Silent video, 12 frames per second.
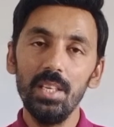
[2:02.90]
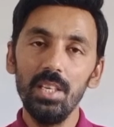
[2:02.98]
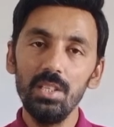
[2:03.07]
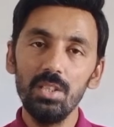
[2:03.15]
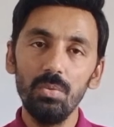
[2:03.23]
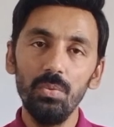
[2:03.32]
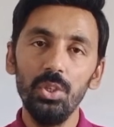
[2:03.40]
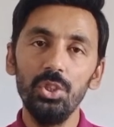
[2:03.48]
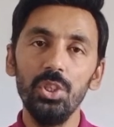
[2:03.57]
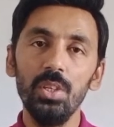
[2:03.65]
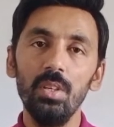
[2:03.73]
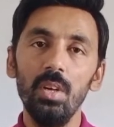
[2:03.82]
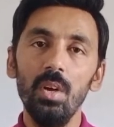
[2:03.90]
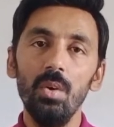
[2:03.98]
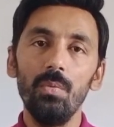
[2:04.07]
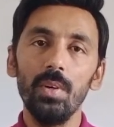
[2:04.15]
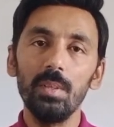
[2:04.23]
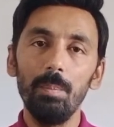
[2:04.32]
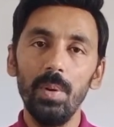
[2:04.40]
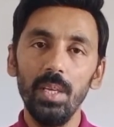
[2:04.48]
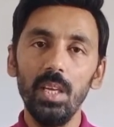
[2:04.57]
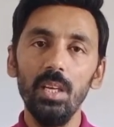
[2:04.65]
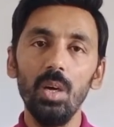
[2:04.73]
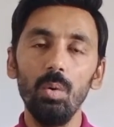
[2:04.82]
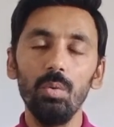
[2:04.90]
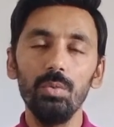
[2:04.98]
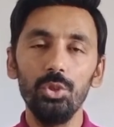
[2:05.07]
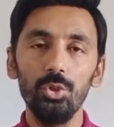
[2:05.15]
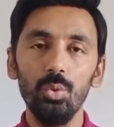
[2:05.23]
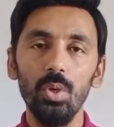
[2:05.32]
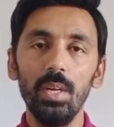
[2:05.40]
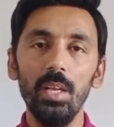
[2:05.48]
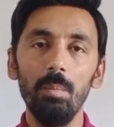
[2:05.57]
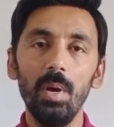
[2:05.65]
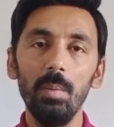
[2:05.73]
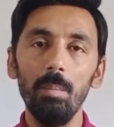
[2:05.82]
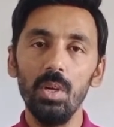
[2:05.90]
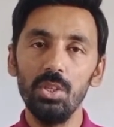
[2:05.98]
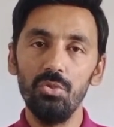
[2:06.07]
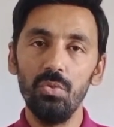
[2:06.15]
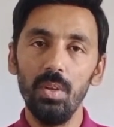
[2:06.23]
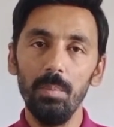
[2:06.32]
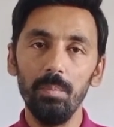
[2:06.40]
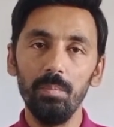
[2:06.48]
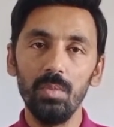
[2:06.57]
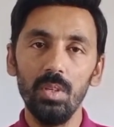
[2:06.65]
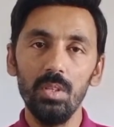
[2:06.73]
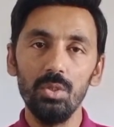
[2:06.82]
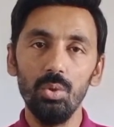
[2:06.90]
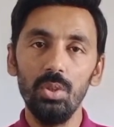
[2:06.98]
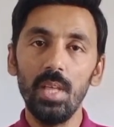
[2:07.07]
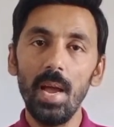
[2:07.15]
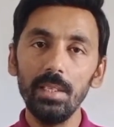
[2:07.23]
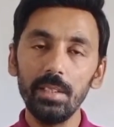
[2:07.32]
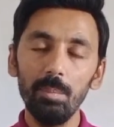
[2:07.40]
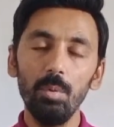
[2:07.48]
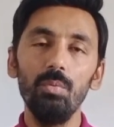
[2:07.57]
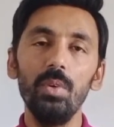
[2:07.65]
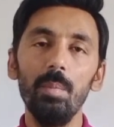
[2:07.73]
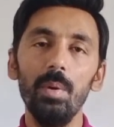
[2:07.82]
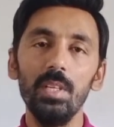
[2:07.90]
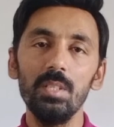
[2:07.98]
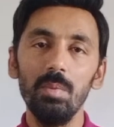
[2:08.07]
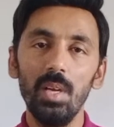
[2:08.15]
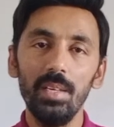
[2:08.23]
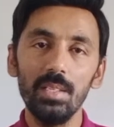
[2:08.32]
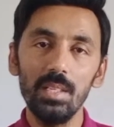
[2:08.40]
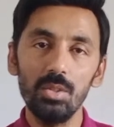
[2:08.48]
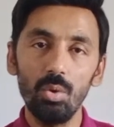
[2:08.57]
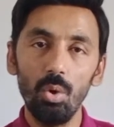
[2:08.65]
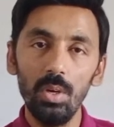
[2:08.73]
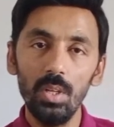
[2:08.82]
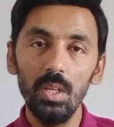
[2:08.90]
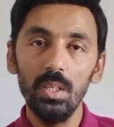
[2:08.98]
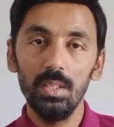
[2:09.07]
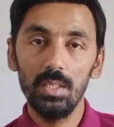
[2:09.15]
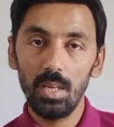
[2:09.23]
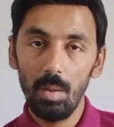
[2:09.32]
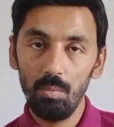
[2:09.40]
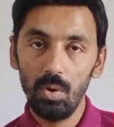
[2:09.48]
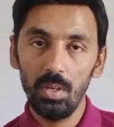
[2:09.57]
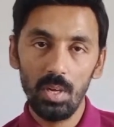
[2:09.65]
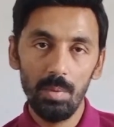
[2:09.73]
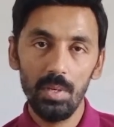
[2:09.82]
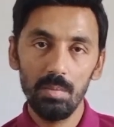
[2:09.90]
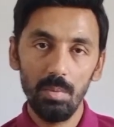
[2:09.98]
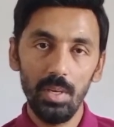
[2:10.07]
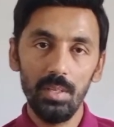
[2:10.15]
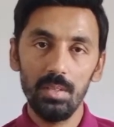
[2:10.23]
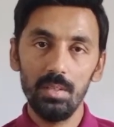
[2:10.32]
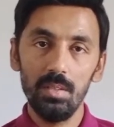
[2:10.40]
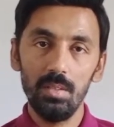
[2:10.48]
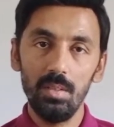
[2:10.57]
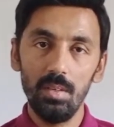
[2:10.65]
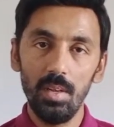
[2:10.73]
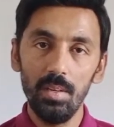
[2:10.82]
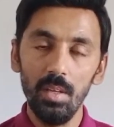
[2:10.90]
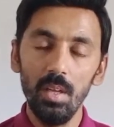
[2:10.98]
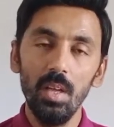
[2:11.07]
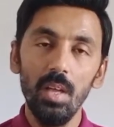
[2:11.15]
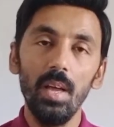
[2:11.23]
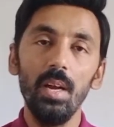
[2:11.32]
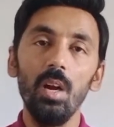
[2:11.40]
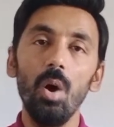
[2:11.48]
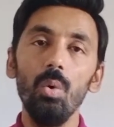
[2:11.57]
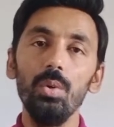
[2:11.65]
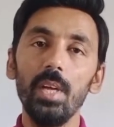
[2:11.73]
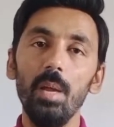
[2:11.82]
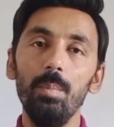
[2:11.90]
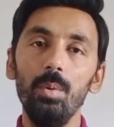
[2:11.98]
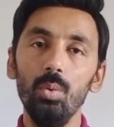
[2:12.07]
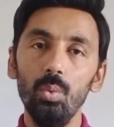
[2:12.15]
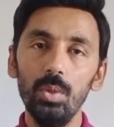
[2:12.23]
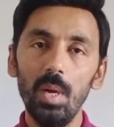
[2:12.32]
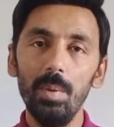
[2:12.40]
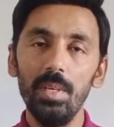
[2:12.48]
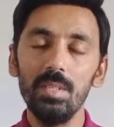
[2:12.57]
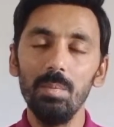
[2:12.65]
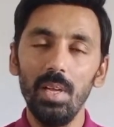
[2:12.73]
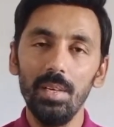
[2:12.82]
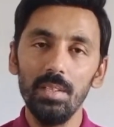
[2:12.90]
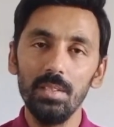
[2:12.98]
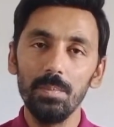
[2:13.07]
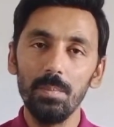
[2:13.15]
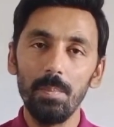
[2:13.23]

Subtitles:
insufficient for the breaking down of the sugar in my bloodstream. So that type of diabetes mellitus is called the type 1 diabetes mellitus, right? And now type 2 diabetes mellitus.